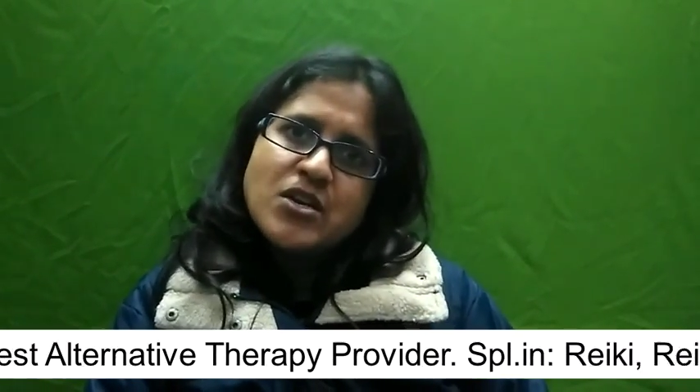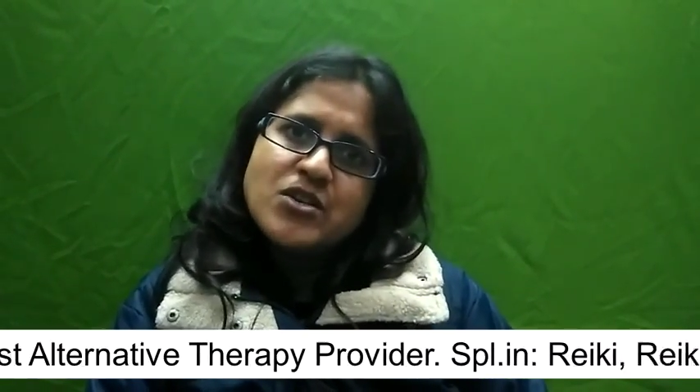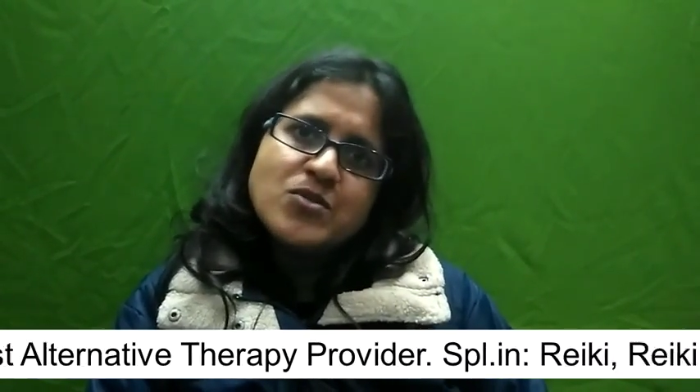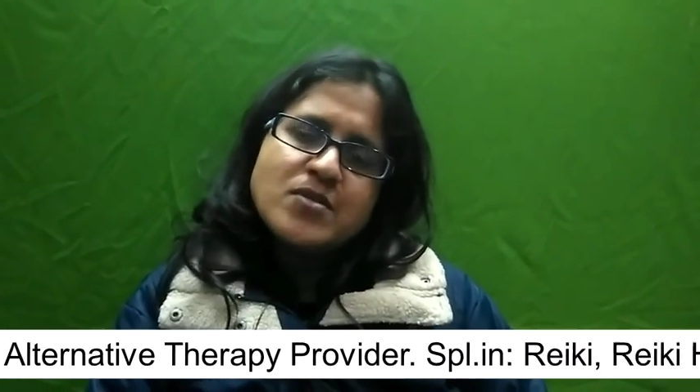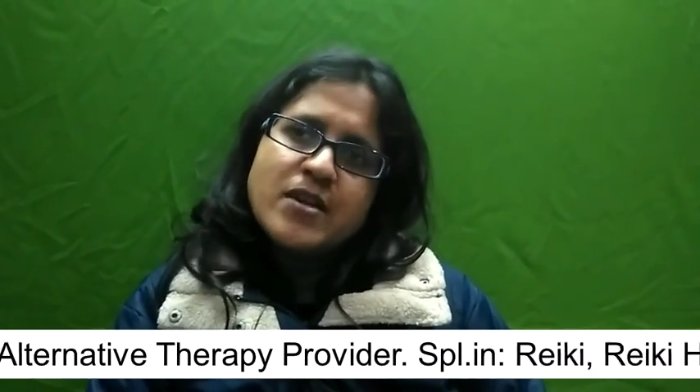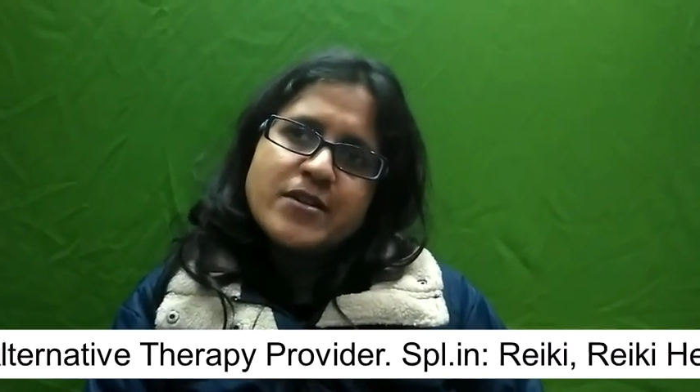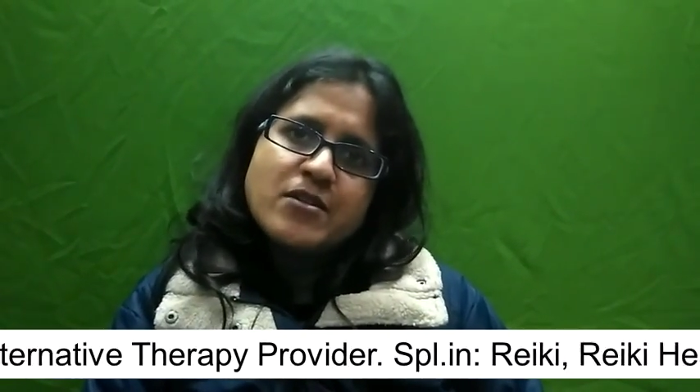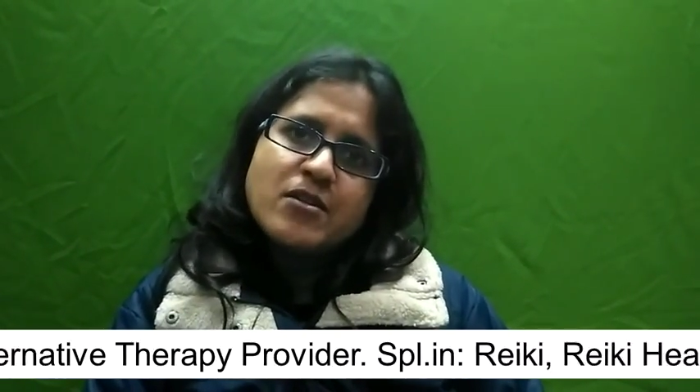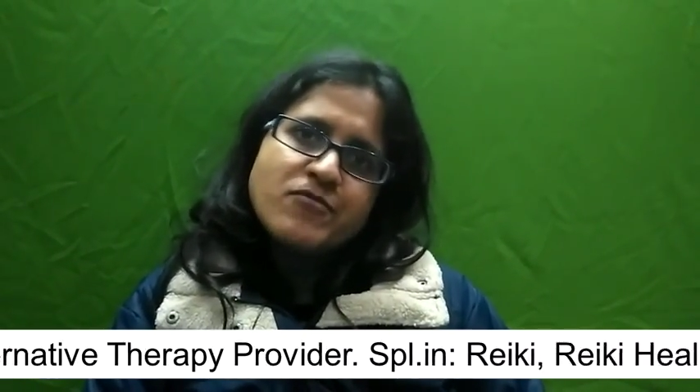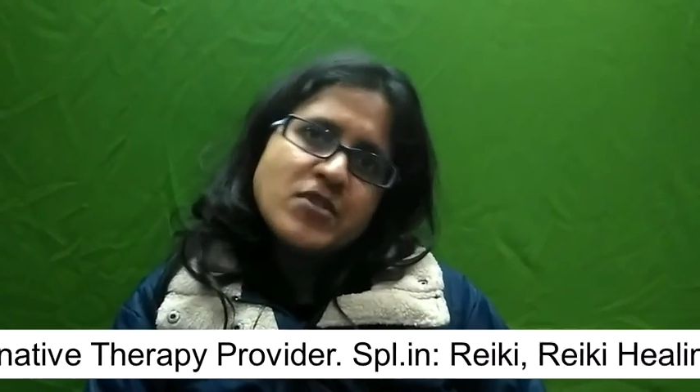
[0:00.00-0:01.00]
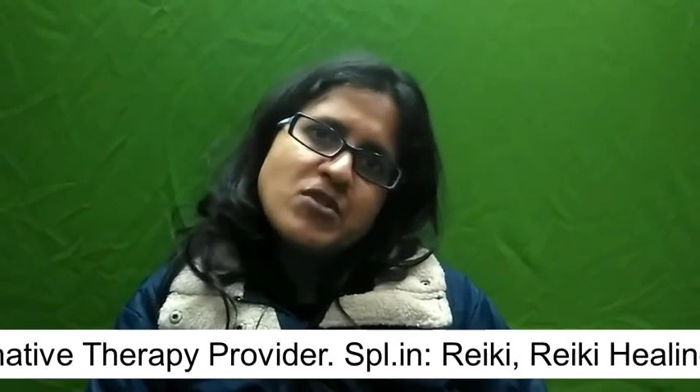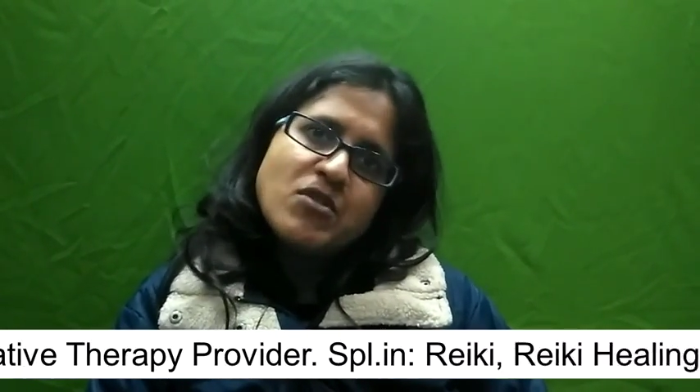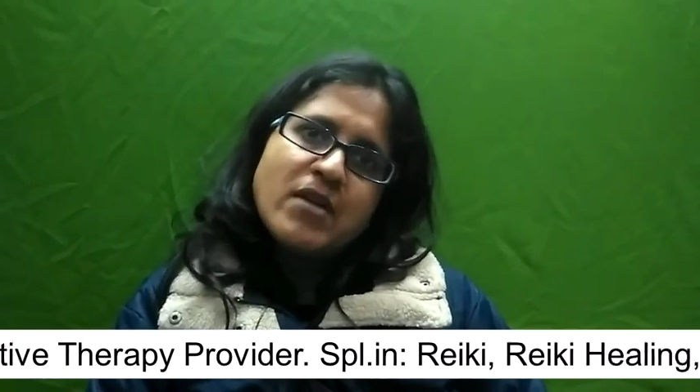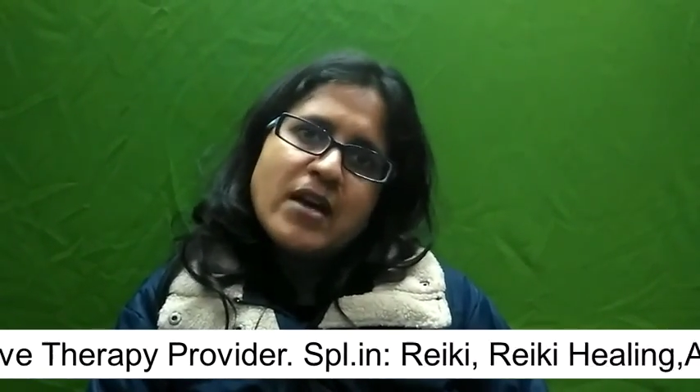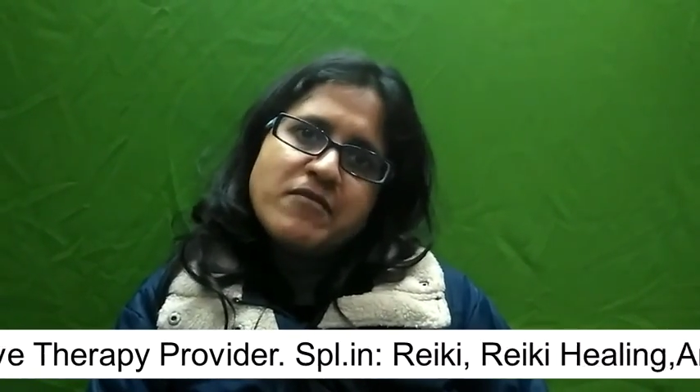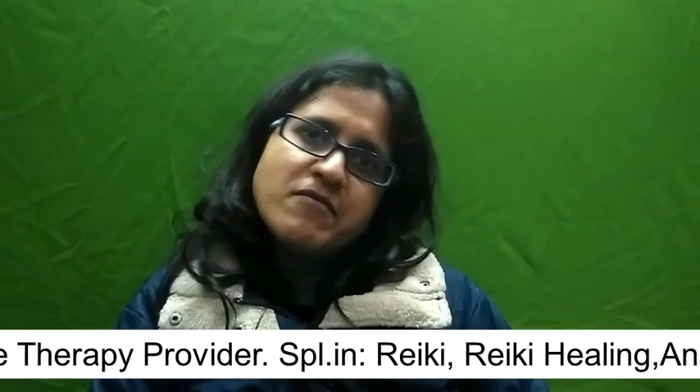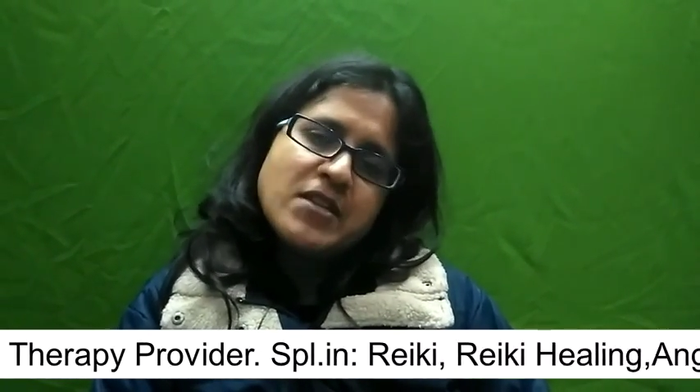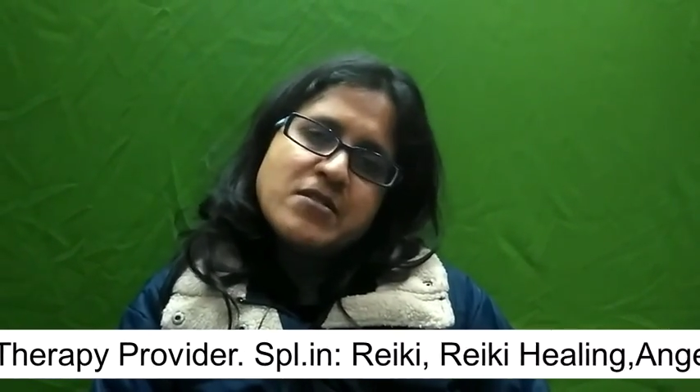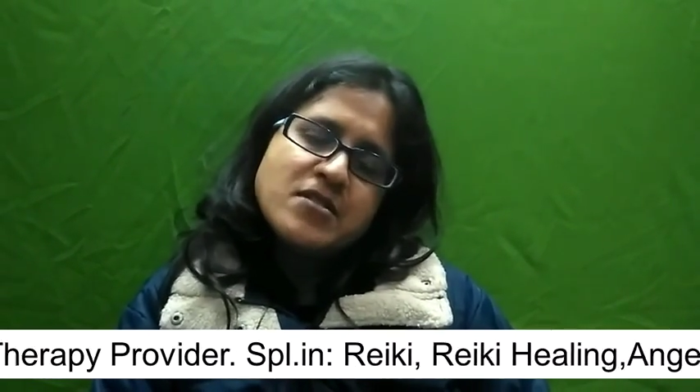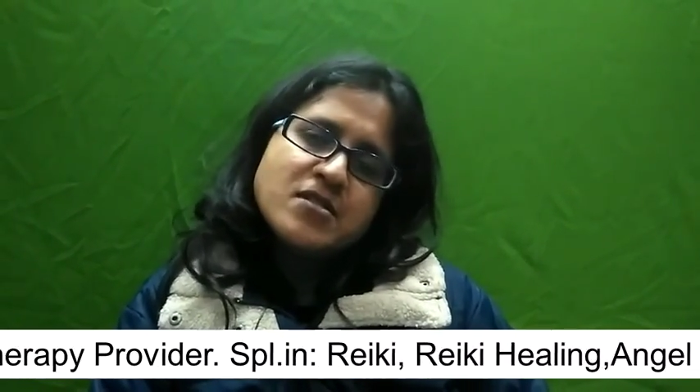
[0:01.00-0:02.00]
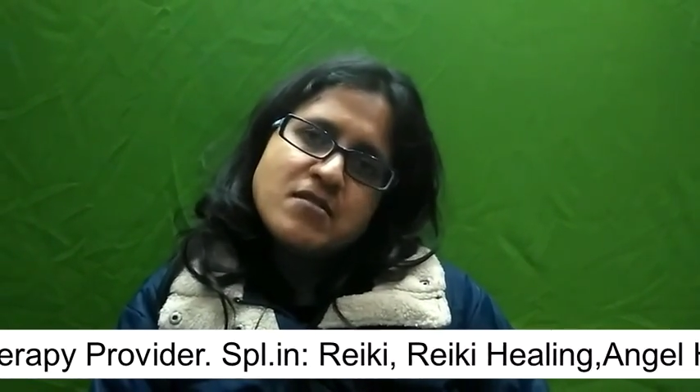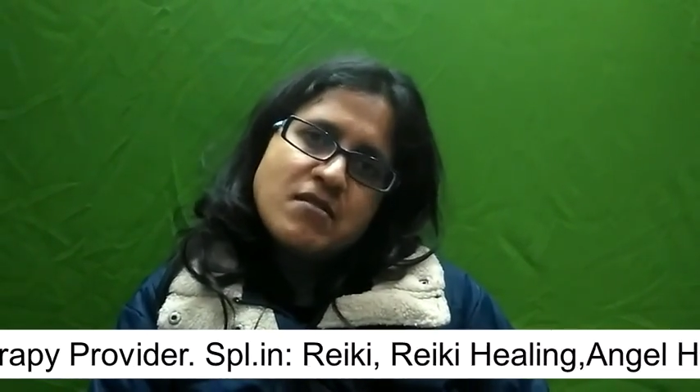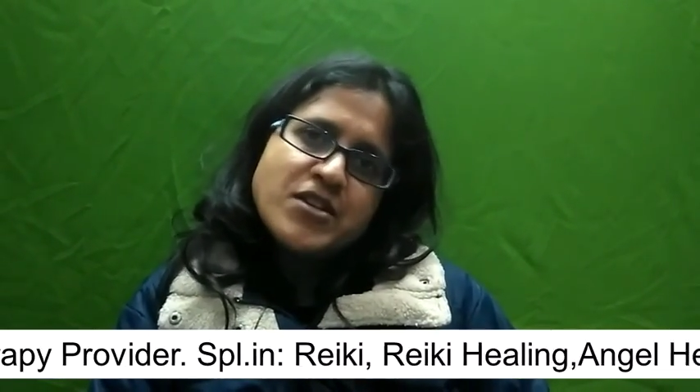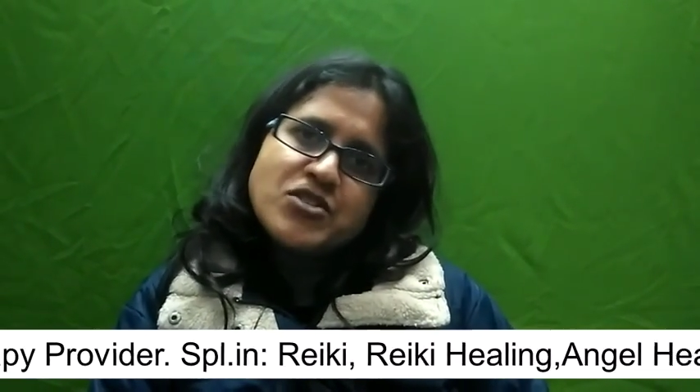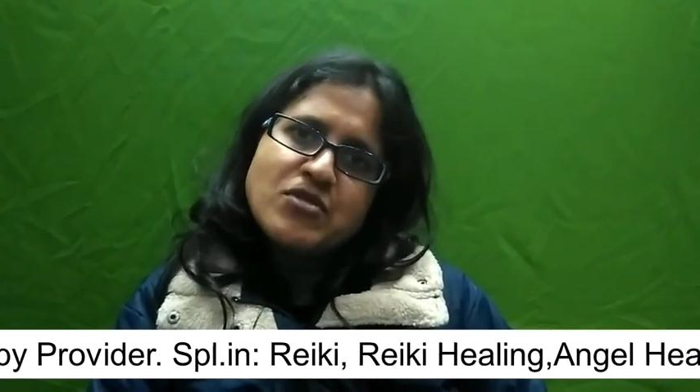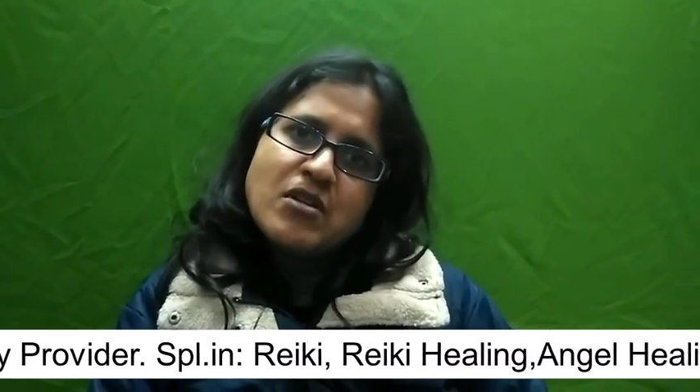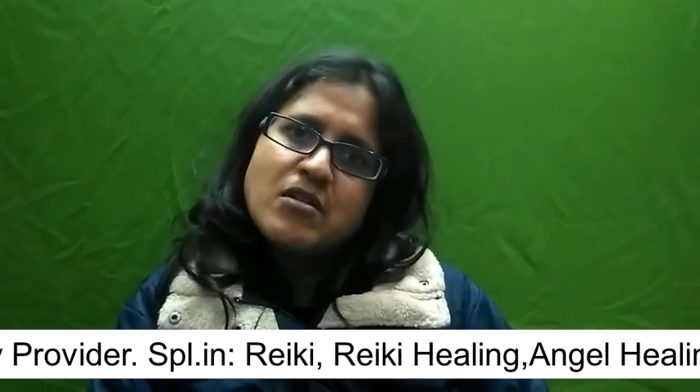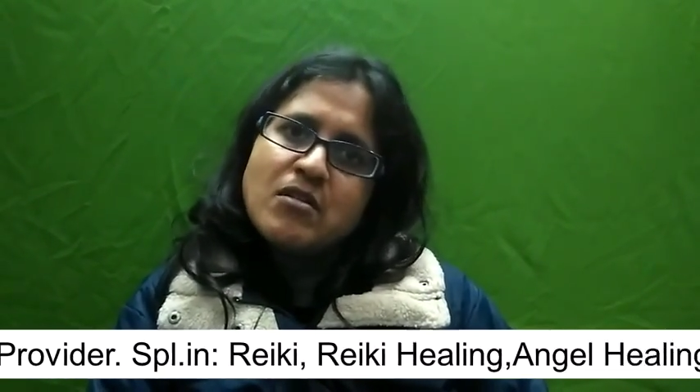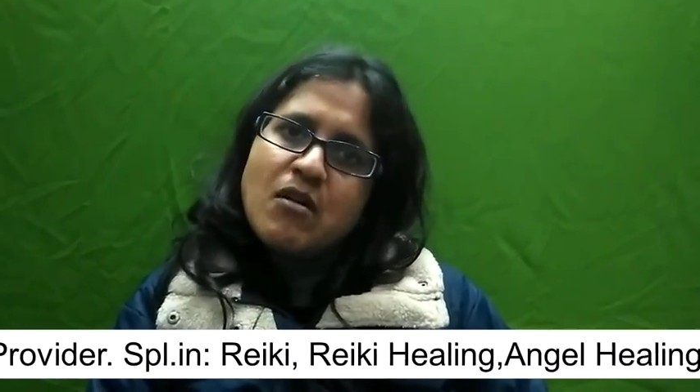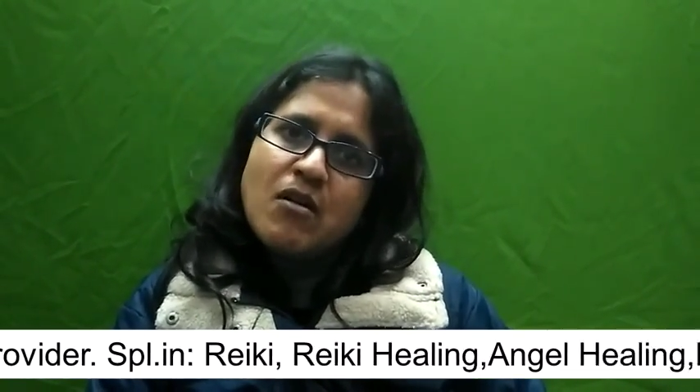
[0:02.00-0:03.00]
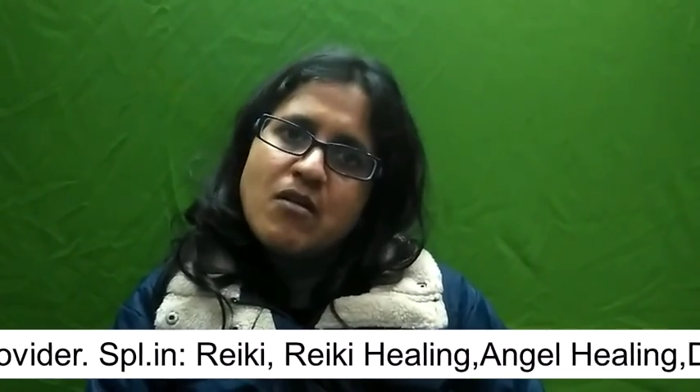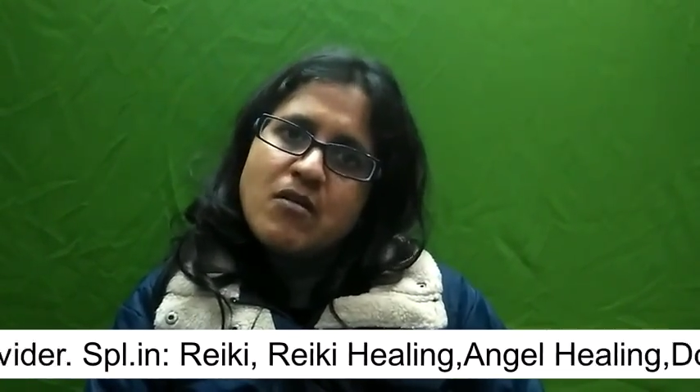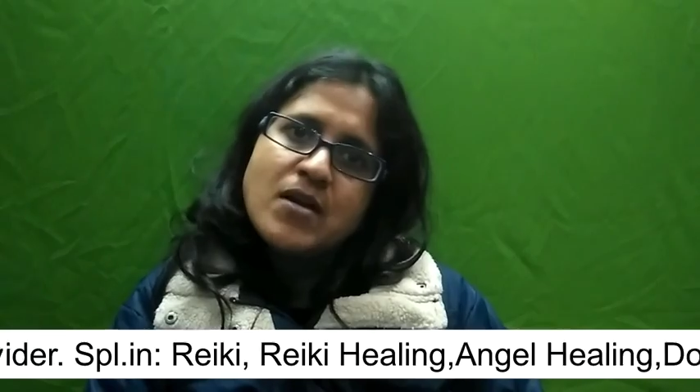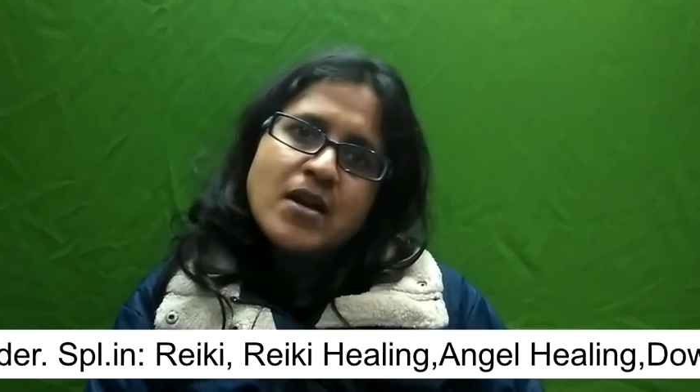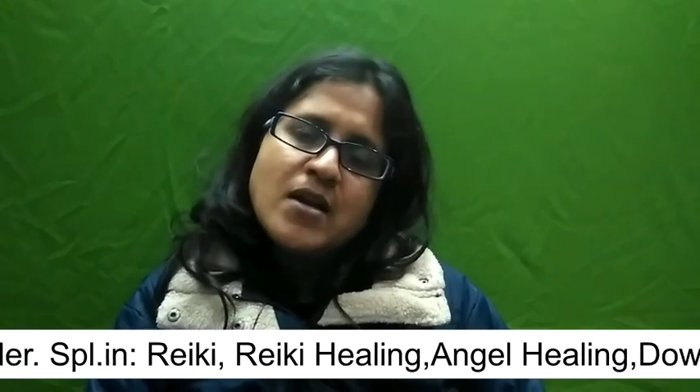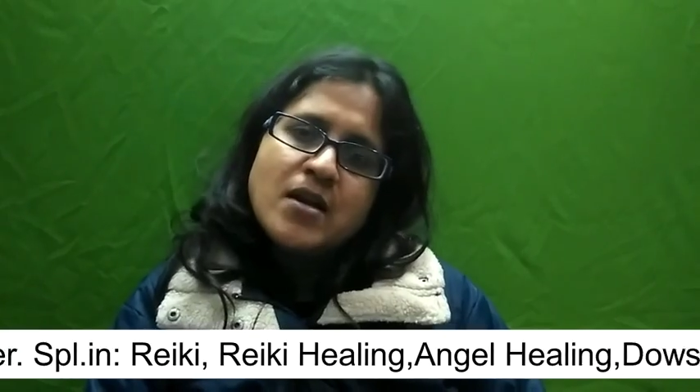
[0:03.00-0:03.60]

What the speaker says: issues related with your life, whether it is relational or